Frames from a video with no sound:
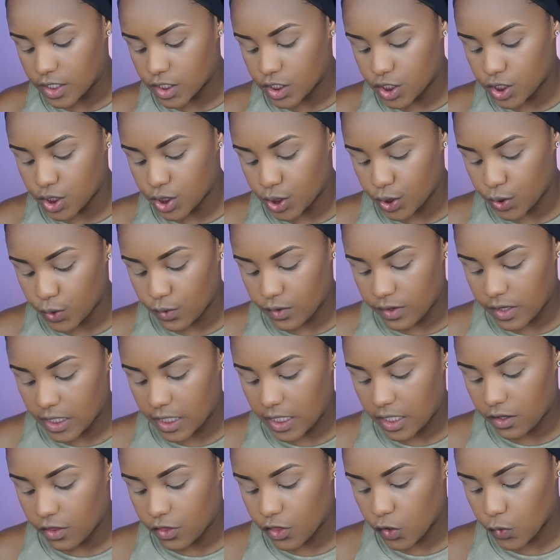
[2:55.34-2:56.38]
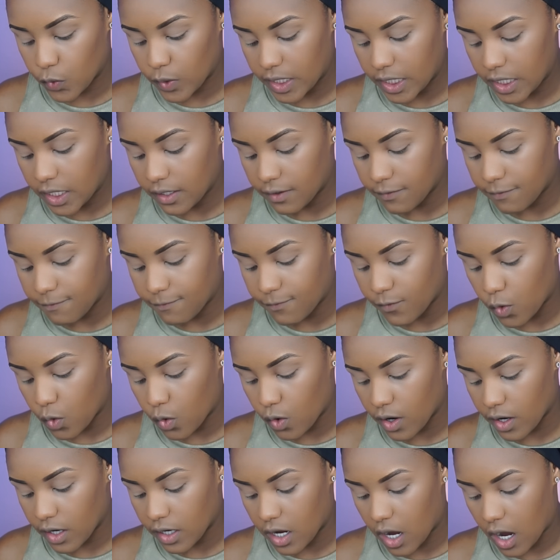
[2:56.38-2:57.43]
into the
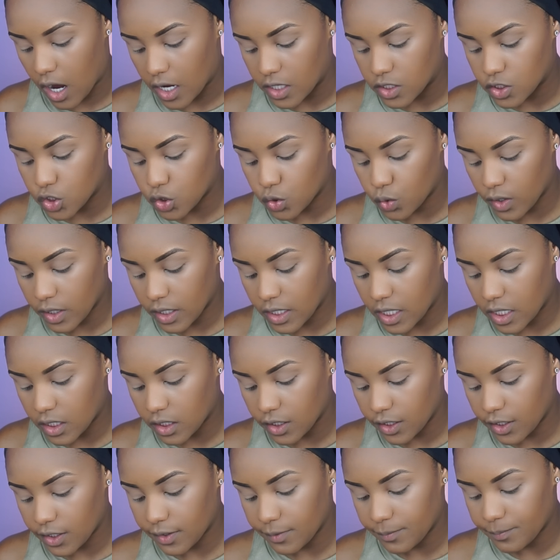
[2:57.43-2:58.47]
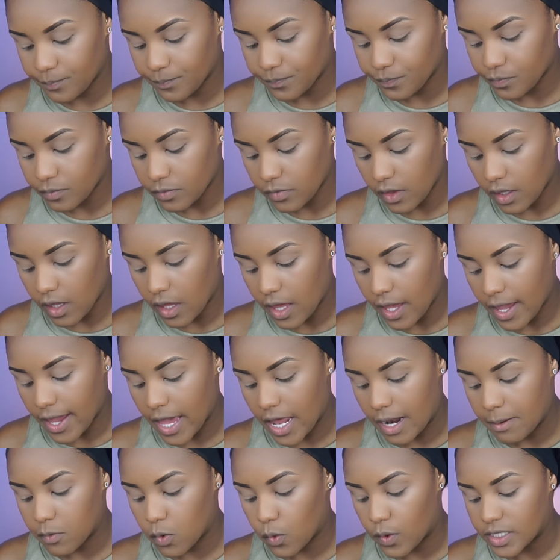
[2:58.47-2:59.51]
3-4 contour color,
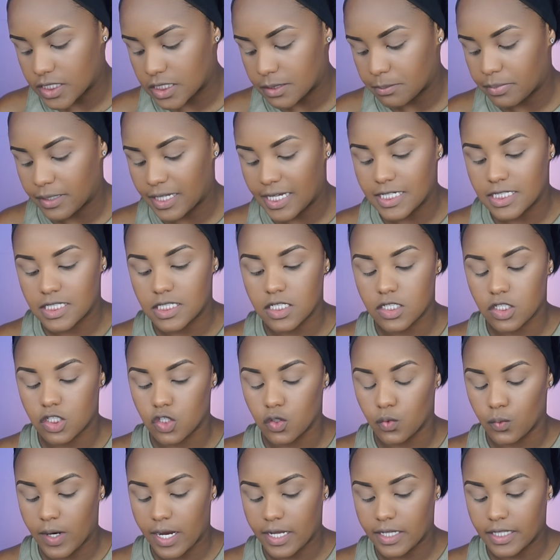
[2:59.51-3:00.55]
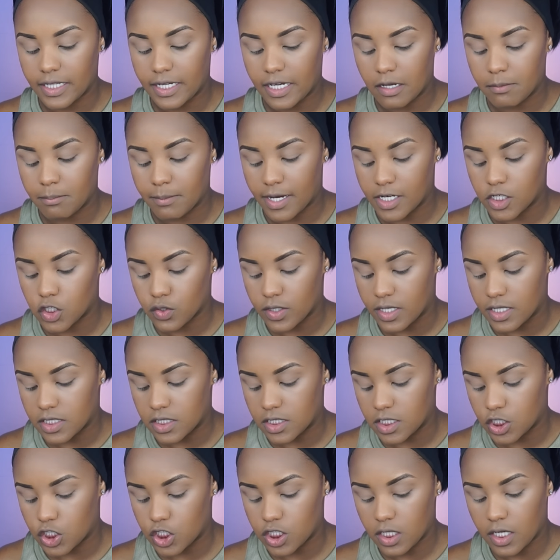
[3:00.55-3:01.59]
and I'm going to place this directly in my
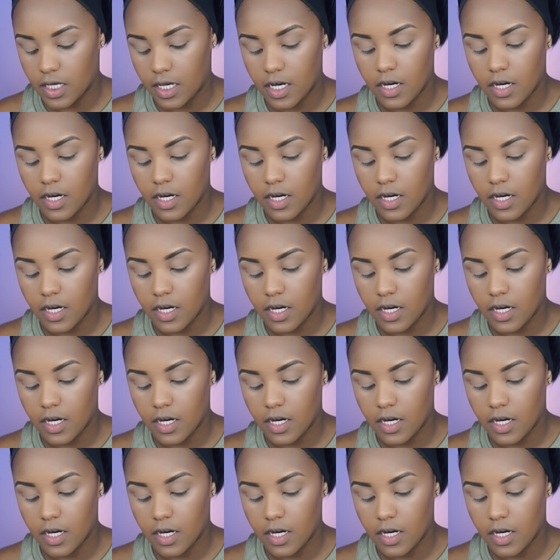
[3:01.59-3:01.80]
transition